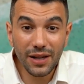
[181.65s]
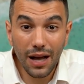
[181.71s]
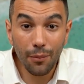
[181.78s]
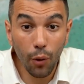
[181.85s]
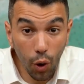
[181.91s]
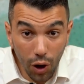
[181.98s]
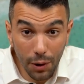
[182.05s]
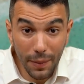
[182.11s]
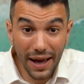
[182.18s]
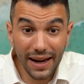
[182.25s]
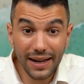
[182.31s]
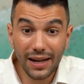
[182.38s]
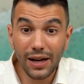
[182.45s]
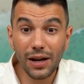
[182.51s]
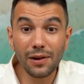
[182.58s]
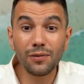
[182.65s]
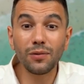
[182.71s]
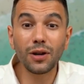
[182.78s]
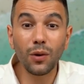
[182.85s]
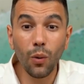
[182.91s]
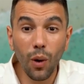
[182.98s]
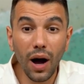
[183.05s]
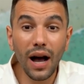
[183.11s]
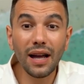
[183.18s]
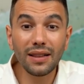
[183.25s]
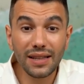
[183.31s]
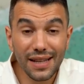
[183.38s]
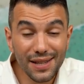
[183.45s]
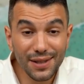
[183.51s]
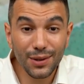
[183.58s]
become automatic and require
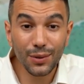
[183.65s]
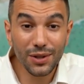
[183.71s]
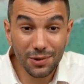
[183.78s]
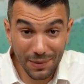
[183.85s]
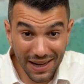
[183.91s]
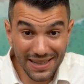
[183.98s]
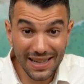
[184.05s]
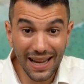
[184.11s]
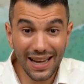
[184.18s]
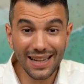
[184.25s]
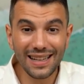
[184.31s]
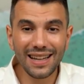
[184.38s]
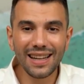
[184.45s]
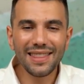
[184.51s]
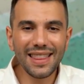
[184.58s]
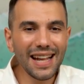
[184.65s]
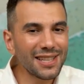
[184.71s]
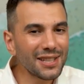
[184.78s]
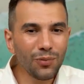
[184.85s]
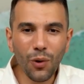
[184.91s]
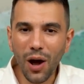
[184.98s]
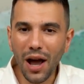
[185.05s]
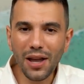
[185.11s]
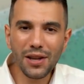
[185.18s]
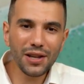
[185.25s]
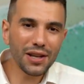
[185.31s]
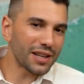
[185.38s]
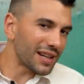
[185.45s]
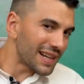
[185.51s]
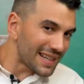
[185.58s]
less thought to maintain. That's why you're
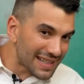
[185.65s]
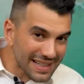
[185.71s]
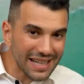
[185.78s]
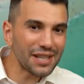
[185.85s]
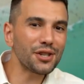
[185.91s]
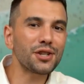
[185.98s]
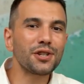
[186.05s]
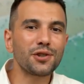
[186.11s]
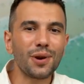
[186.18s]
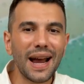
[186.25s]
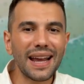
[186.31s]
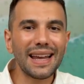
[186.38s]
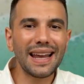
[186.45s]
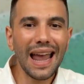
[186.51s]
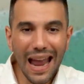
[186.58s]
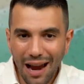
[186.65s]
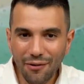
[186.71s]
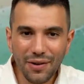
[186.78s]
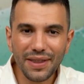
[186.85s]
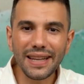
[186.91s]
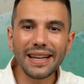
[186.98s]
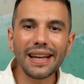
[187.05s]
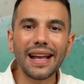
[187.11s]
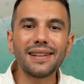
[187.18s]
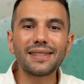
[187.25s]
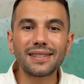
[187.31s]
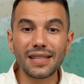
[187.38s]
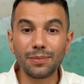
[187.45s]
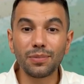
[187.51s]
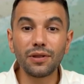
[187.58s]
going to ditch tracking everything and
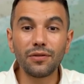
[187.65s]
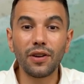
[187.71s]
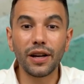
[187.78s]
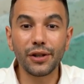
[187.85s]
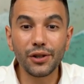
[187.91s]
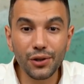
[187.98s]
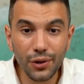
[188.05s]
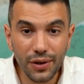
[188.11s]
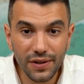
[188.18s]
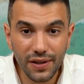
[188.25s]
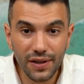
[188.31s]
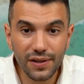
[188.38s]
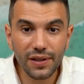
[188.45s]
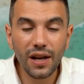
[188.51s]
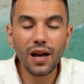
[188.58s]
simplify your choices.